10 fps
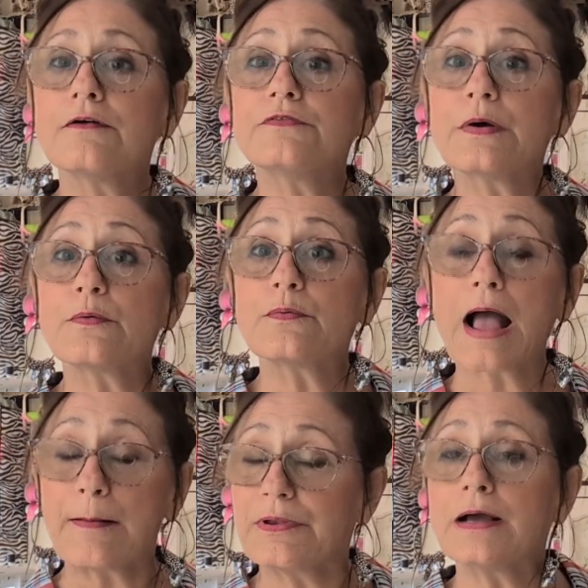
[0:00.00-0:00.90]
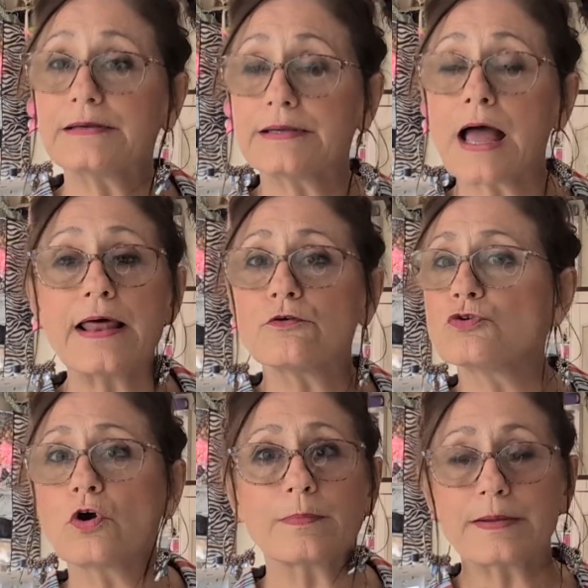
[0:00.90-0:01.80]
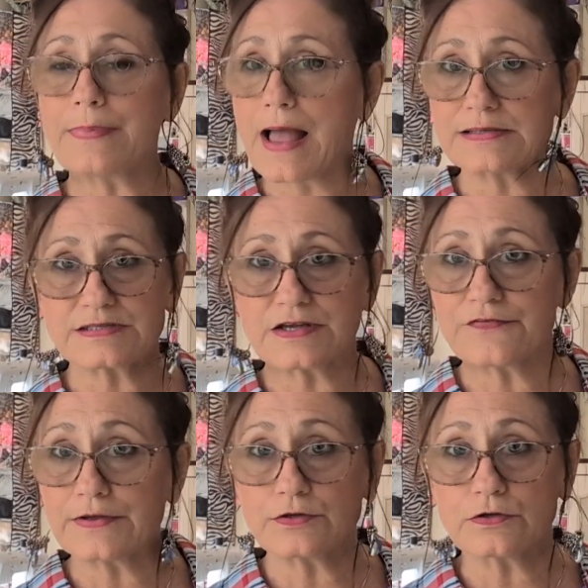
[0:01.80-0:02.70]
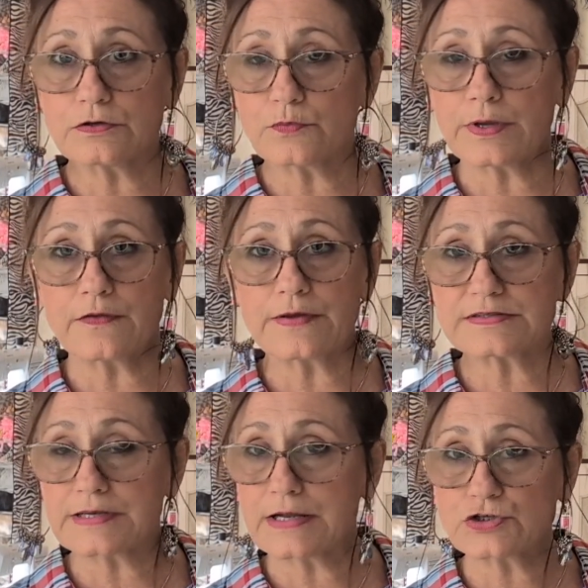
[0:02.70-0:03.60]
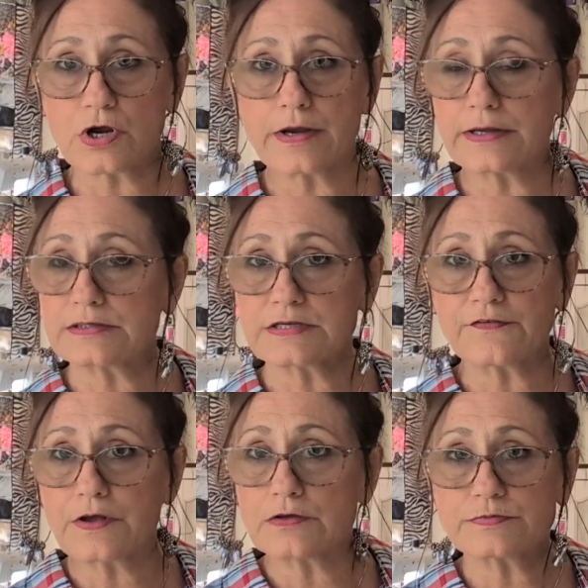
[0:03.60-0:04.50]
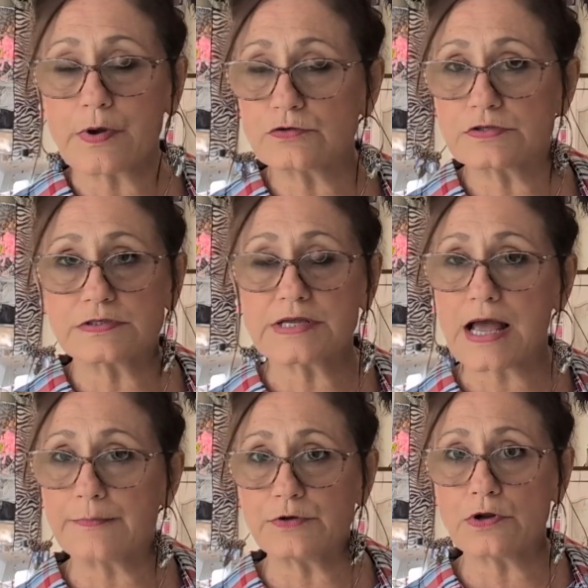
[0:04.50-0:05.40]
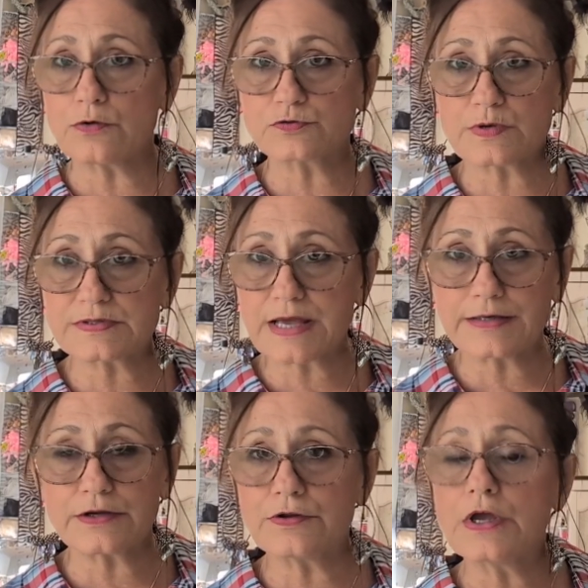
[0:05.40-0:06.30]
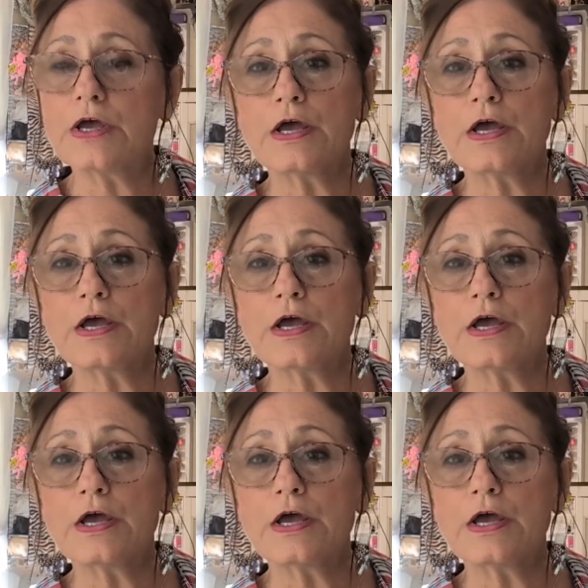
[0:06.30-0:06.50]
Though I plugged it, I don't normally buy stuff at the Goodwill that's electronic stuff, because most of the time, you know as well as I do,